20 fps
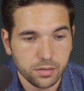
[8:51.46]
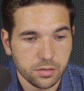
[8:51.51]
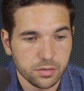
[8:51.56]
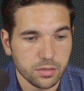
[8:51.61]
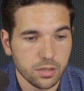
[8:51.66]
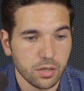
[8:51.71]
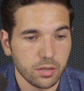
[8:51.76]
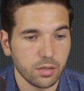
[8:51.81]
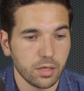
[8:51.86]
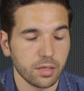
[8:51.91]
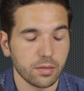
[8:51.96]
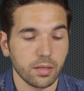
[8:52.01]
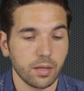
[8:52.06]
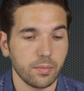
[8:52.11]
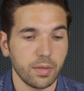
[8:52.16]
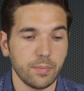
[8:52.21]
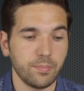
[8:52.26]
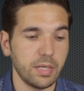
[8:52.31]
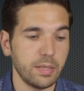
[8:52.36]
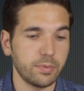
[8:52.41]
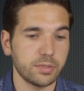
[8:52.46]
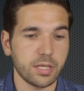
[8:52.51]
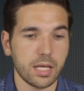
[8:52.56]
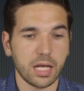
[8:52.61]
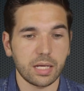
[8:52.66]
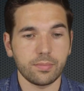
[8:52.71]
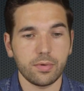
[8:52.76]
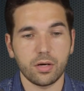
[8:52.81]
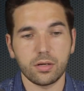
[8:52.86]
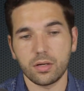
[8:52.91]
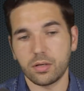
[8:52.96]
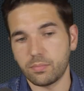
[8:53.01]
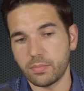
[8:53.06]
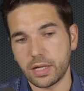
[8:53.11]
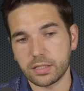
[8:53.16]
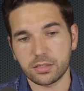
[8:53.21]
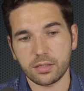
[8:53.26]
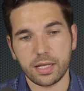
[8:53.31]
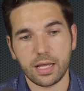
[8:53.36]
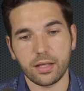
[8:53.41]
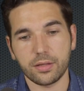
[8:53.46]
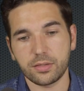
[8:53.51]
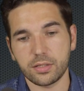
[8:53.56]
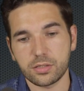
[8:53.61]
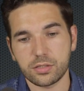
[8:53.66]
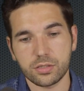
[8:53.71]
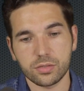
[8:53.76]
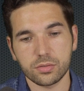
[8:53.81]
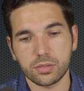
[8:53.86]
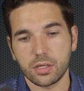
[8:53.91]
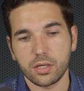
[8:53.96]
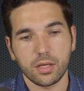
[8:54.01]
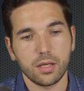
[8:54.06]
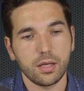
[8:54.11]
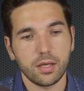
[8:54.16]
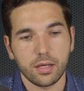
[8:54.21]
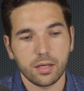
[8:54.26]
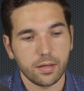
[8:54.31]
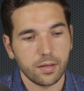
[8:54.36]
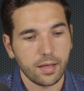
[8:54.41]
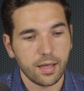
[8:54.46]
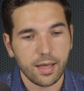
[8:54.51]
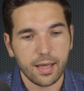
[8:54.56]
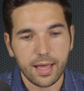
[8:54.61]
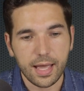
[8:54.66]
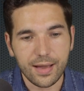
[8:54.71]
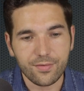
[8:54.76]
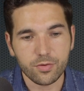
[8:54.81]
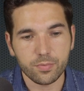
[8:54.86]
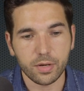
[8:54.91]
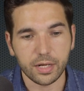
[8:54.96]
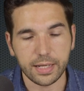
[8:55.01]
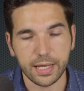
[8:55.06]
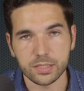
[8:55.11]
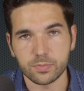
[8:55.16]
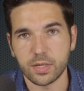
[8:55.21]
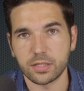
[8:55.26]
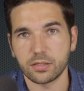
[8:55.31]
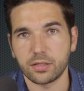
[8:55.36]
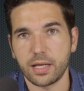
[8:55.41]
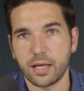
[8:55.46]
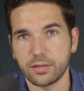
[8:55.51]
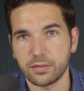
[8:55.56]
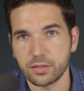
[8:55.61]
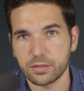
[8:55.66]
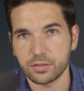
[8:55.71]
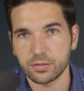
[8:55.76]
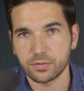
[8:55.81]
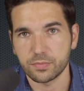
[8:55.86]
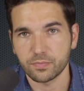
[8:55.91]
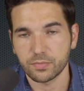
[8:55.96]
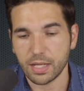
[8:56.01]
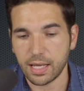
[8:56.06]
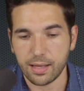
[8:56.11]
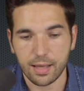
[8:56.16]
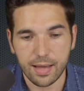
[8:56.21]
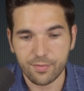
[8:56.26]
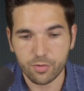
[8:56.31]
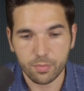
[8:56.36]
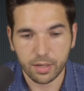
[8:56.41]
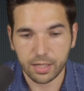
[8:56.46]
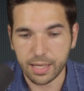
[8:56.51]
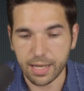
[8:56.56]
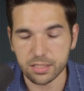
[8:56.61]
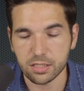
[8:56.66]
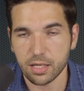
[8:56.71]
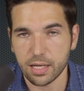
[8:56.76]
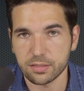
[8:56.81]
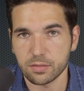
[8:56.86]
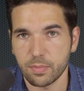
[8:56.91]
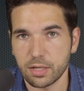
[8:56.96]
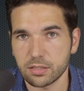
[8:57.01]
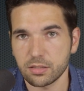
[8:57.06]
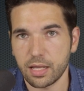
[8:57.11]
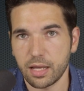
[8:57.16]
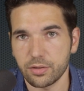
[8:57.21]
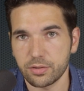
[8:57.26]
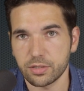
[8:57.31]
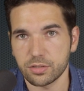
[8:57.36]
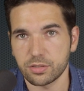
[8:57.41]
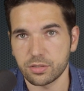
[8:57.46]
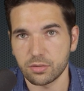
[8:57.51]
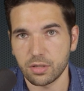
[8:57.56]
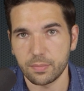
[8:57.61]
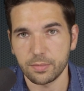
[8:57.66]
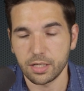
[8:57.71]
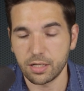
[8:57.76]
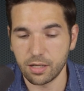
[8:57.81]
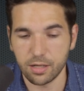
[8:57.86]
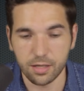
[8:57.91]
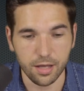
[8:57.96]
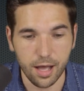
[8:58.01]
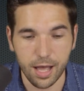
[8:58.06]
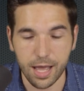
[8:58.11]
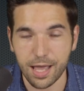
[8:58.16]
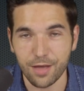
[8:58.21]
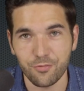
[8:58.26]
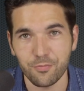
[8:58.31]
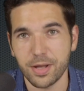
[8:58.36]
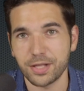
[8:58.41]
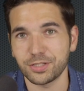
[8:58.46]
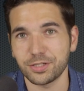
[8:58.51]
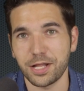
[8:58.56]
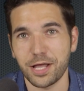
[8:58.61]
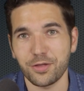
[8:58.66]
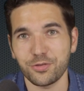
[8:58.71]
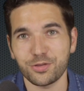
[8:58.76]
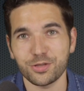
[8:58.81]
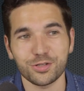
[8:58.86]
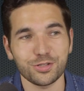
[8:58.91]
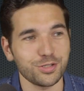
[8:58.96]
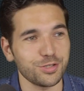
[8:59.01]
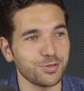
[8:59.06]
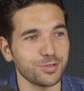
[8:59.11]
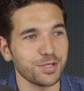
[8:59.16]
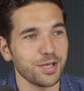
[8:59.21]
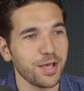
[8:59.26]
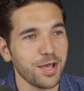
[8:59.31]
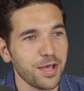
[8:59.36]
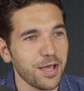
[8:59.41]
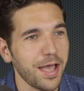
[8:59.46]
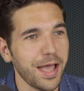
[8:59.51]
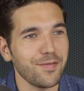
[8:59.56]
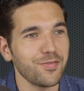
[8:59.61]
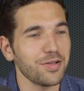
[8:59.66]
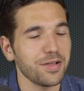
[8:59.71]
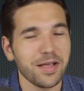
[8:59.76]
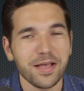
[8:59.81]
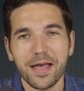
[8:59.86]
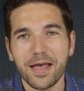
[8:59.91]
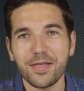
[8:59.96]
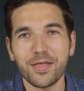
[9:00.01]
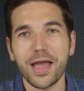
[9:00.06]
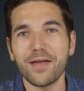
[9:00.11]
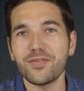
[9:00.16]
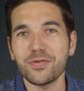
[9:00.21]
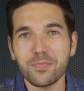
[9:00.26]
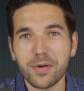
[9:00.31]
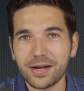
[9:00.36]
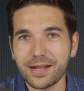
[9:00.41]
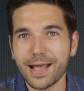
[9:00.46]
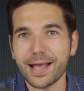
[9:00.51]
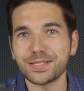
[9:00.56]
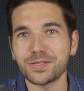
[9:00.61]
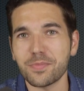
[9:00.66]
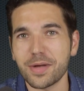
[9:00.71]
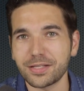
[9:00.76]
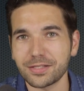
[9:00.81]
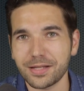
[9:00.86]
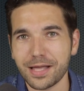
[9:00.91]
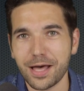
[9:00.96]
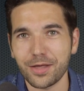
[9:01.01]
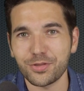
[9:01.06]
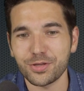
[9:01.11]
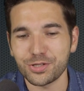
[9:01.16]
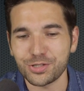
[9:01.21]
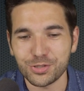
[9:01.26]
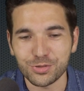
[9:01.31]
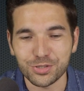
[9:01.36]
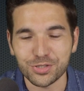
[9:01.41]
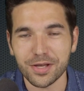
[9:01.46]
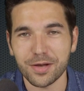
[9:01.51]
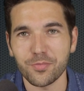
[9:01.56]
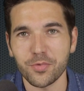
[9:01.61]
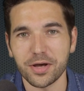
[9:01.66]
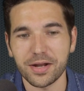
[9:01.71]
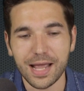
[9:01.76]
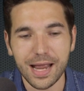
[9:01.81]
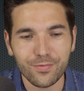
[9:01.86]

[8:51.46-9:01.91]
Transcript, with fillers: So look, and people talk about uh, mental health issues. Everybody has mental health issues. Everybody has has a mental health issue. I mean, I have mental health issues. Every everybody has a mental health issue somewhat.